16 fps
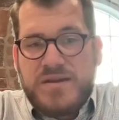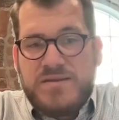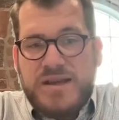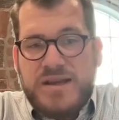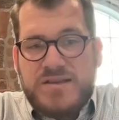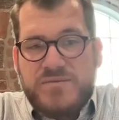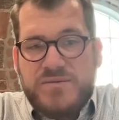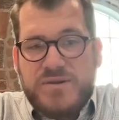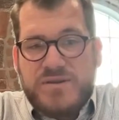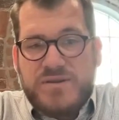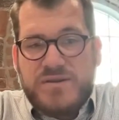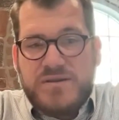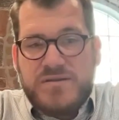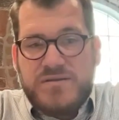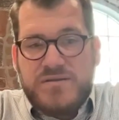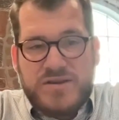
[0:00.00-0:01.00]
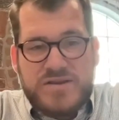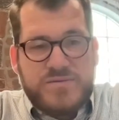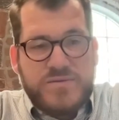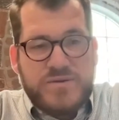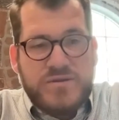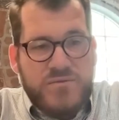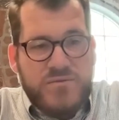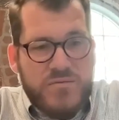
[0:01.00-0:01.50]
That's what
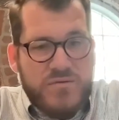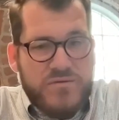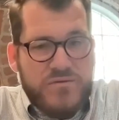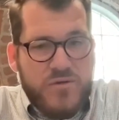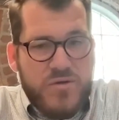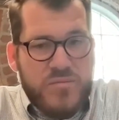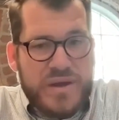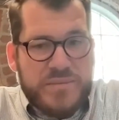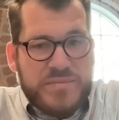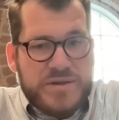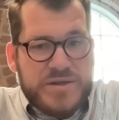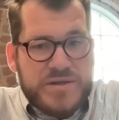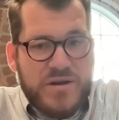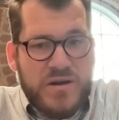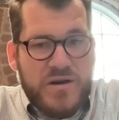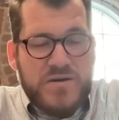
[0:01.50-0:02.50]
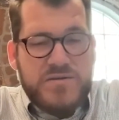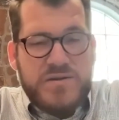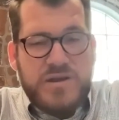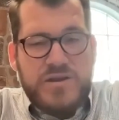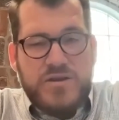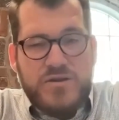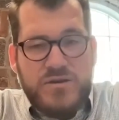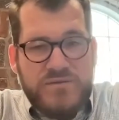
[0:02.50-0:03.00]
the real Reformed Baptists are.
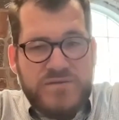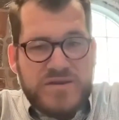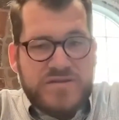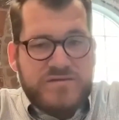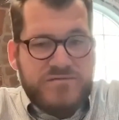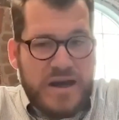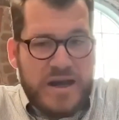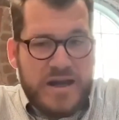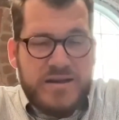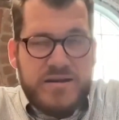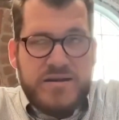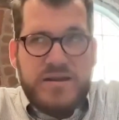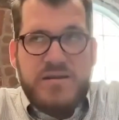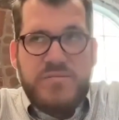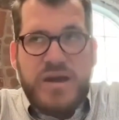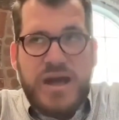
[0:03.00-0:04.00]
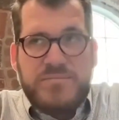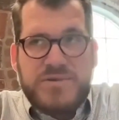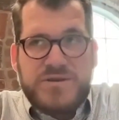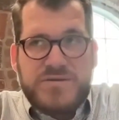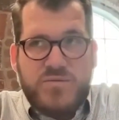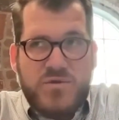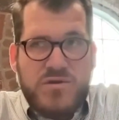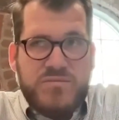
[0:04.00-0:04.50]
And, you know, you have this fight in
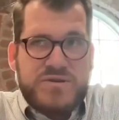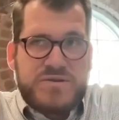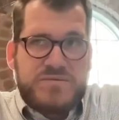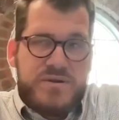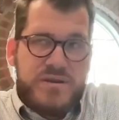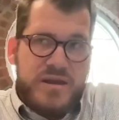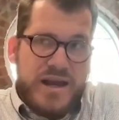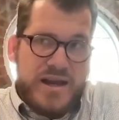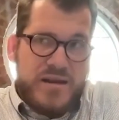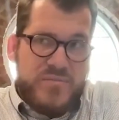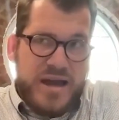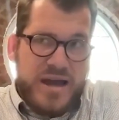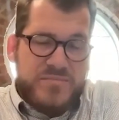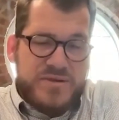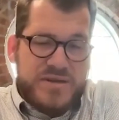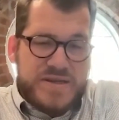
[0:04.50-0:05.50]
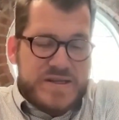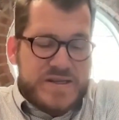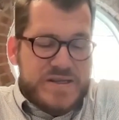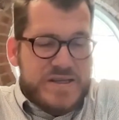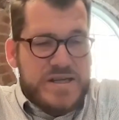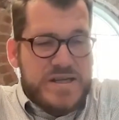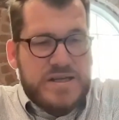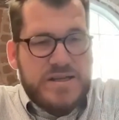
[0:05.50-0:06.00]
Baptist world between the
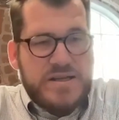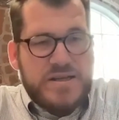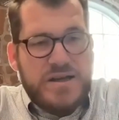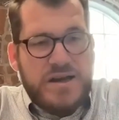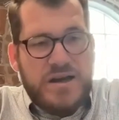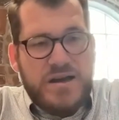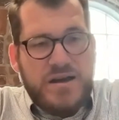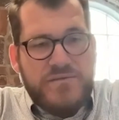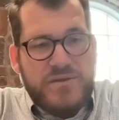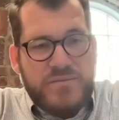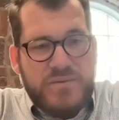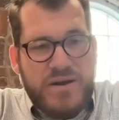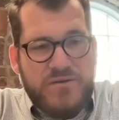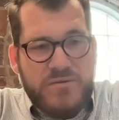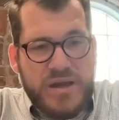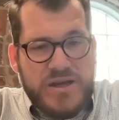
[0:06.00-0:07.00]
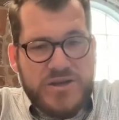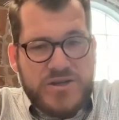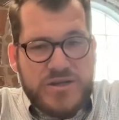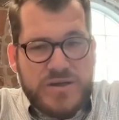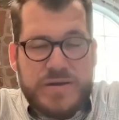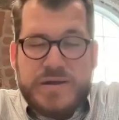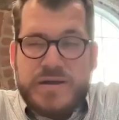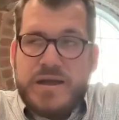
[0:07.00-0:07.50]
Anabaptists of the
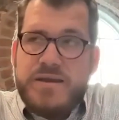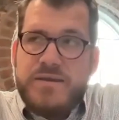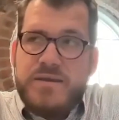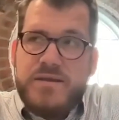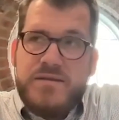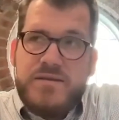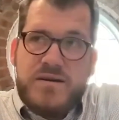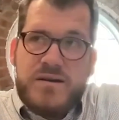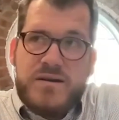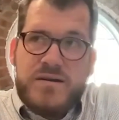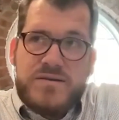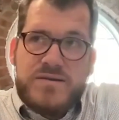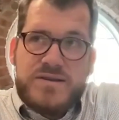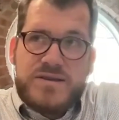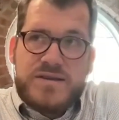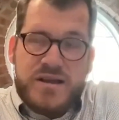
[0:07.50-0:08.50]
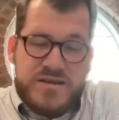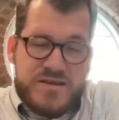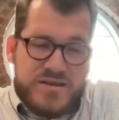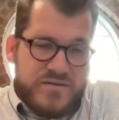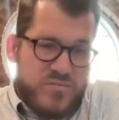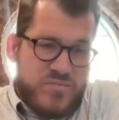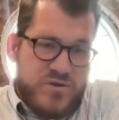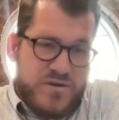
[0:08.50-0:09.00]
Reformation and then the sons
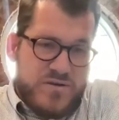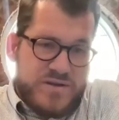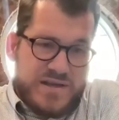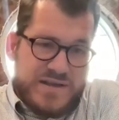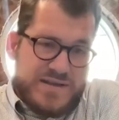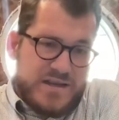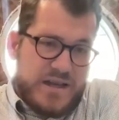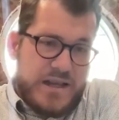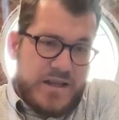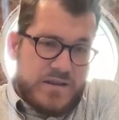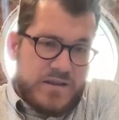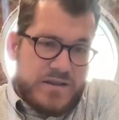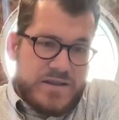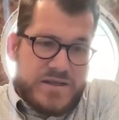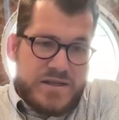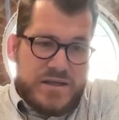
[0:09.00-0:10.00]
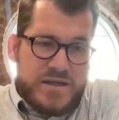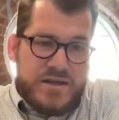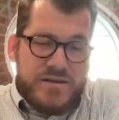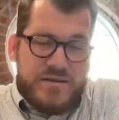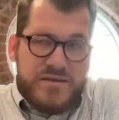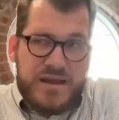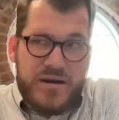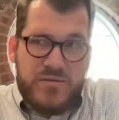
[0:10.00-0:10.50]
of the Puritans in England
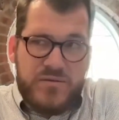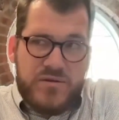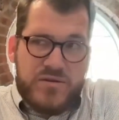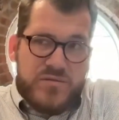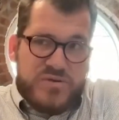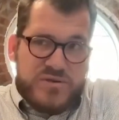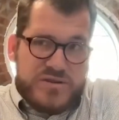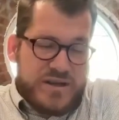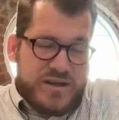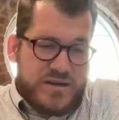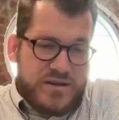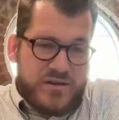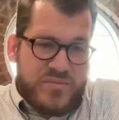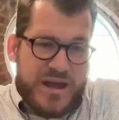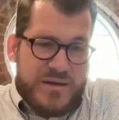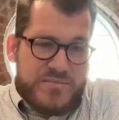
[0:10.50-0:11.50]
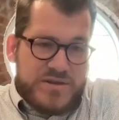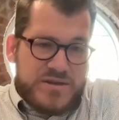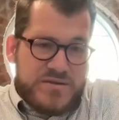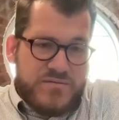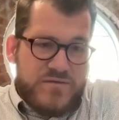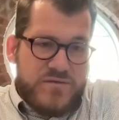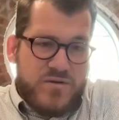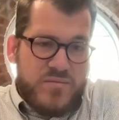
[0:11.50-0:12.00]
that were the particular Baptists,
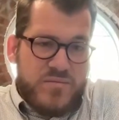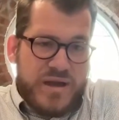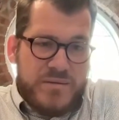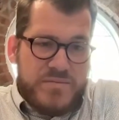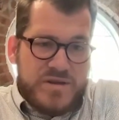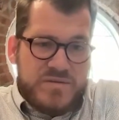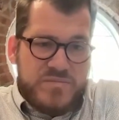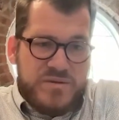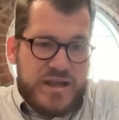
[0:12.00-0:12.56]
Reformed Baptists.